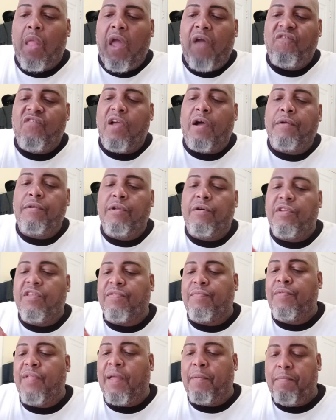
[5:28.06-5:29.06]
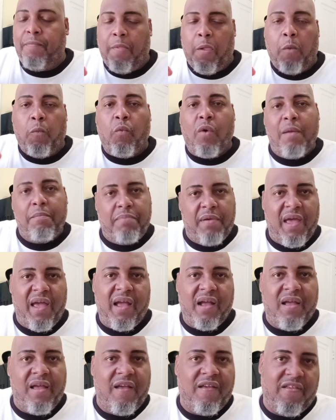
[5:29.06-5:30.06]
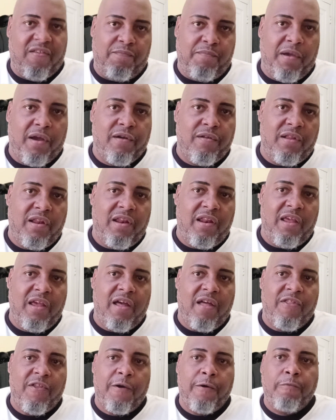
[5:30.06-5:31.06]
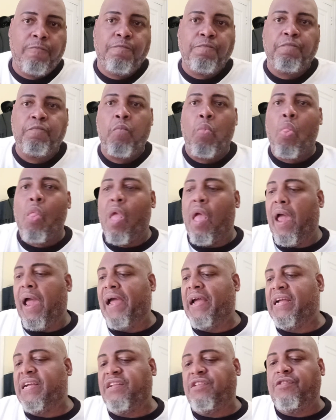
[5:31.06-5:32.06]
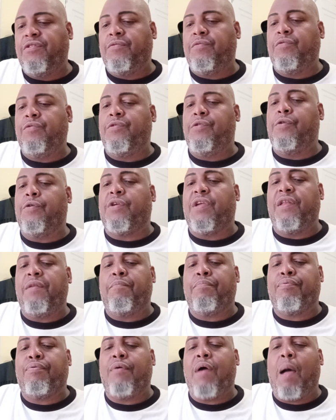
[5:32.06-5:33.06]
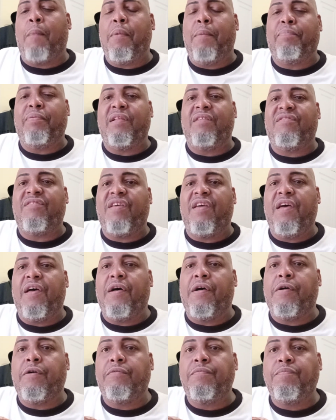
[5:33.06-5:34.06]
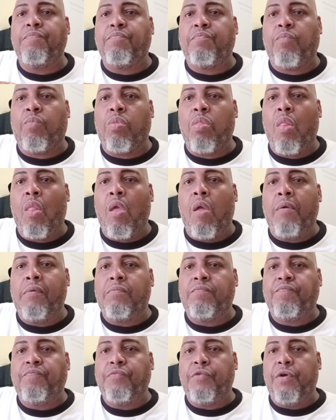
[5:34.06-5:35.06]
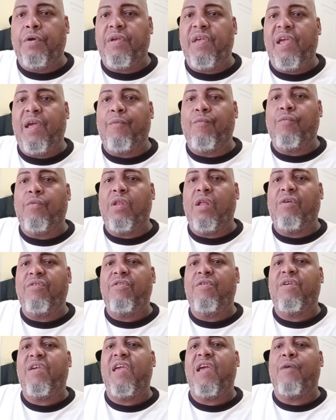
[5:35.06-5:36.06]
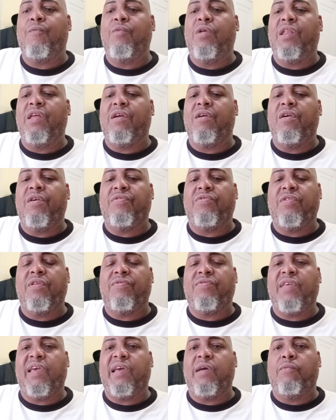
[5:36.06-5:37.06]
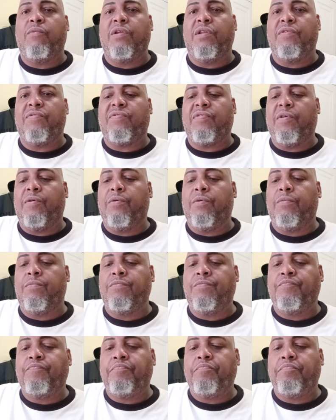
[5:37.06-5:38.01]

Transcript: If y'all notice that one pancake is bigger than the other, and you can probably tell, you can't, no, you can't really, because the second one is so,